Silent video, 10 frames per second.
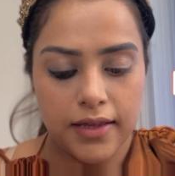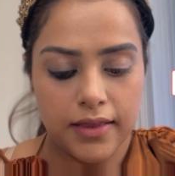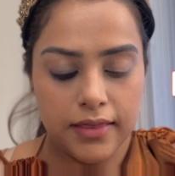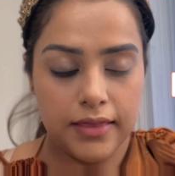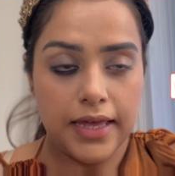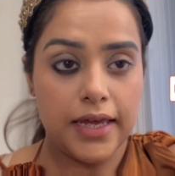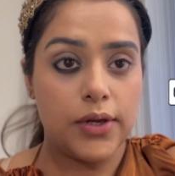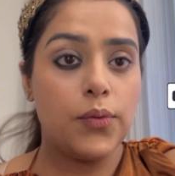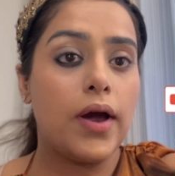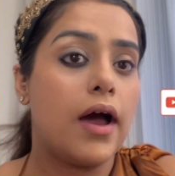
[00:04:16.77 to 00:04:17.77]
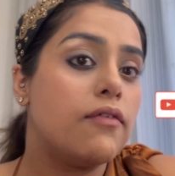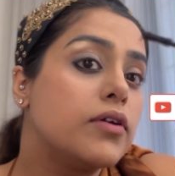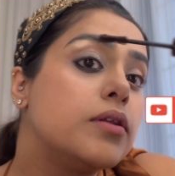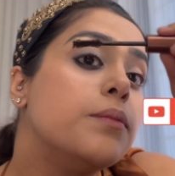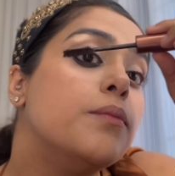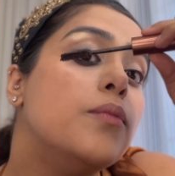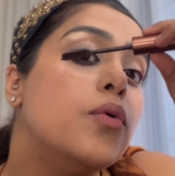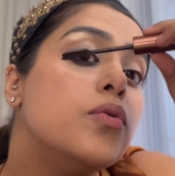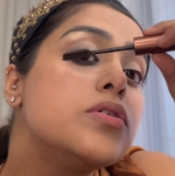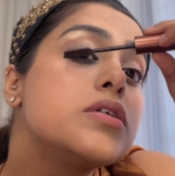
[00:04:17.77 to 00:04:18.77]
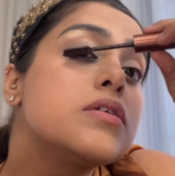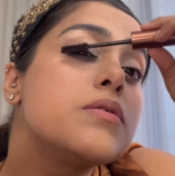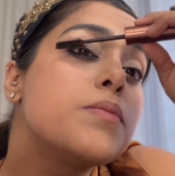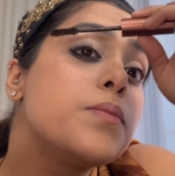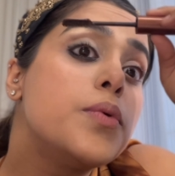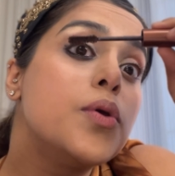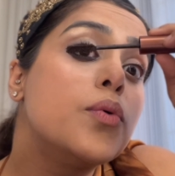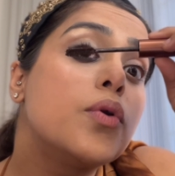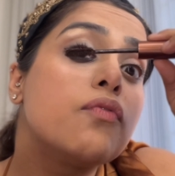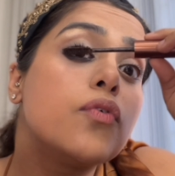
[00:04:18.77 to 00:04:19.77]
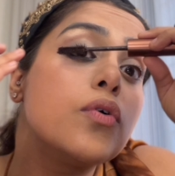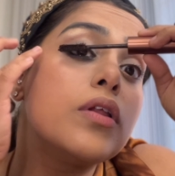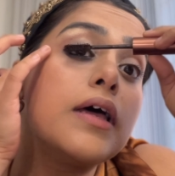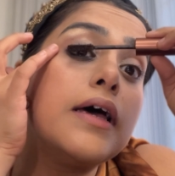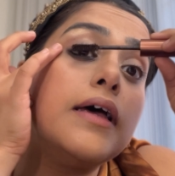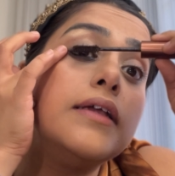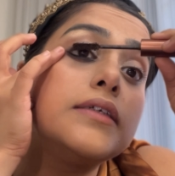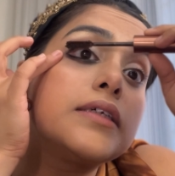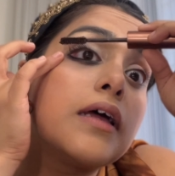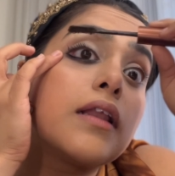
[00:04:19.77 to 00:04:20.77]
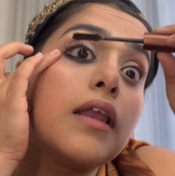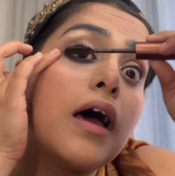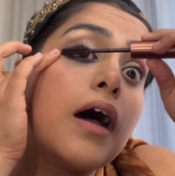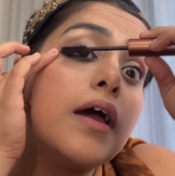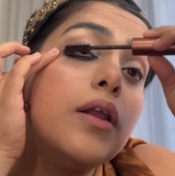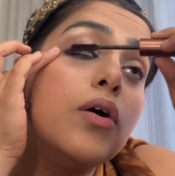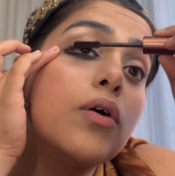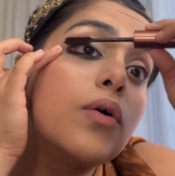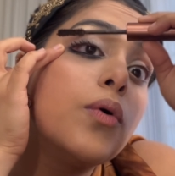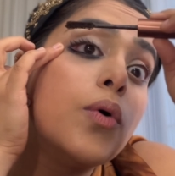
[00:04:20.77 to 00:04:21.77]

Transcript: there you have it, the most beautiful and subtle eye look